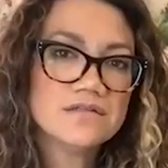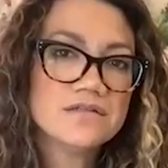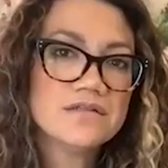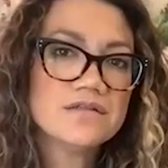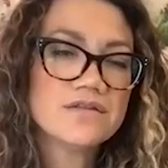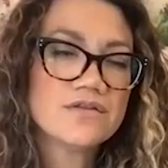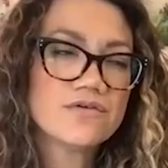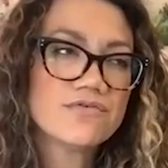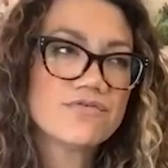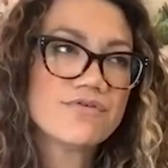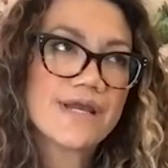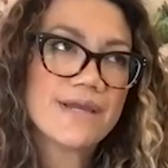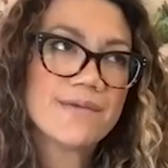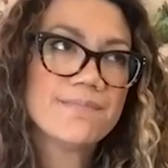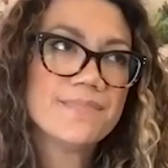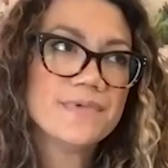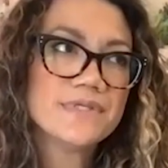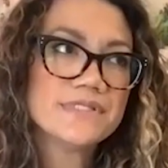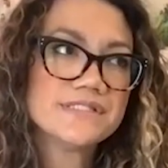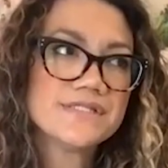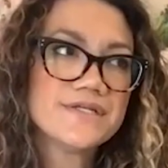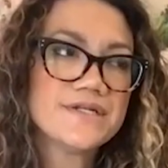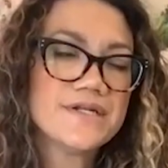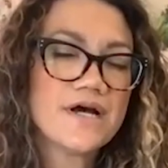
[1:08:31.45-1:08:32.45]
the right
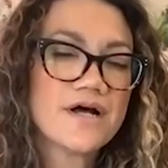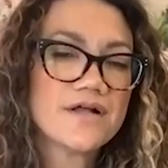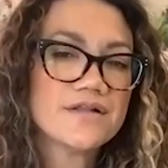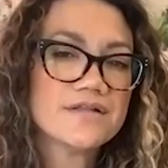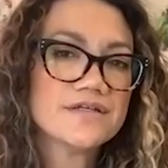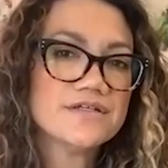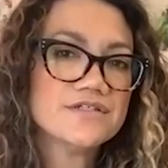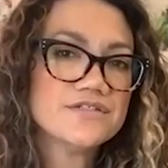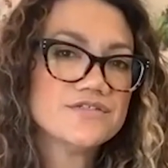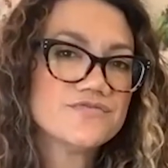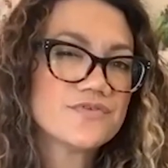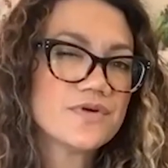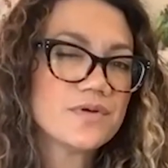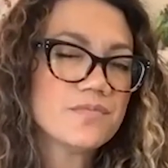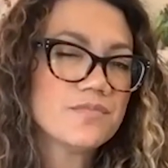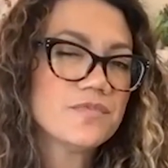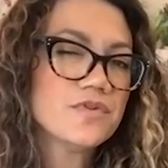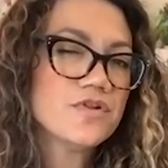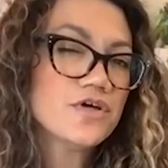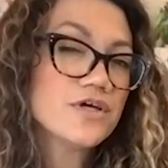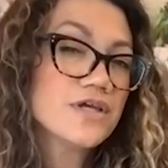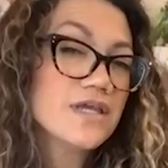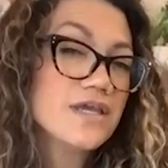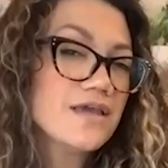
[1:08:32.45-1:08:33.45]
bits of knowledge from
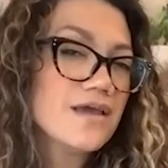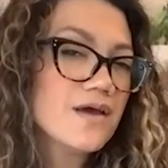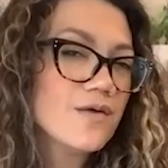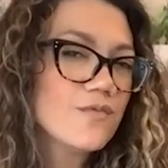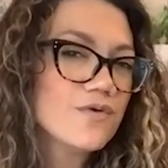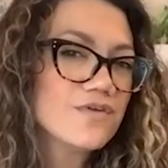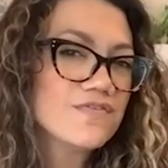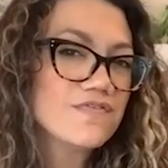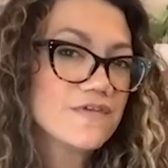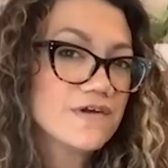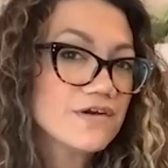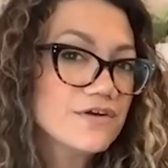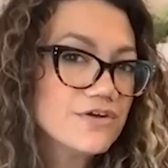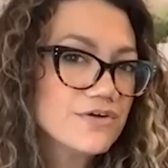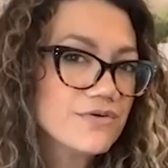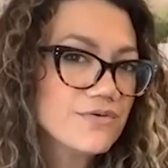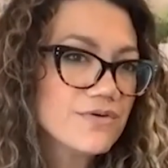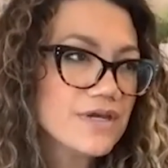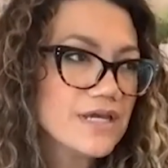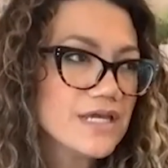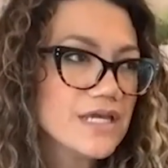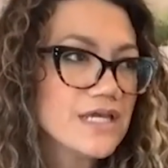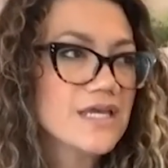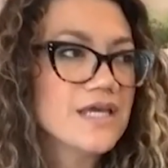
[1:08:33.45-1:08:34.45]
looking at what they're
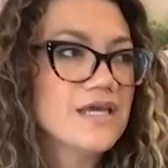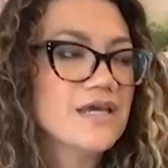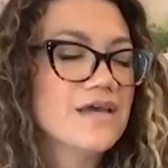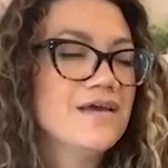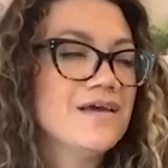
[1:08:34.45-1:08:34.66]
doing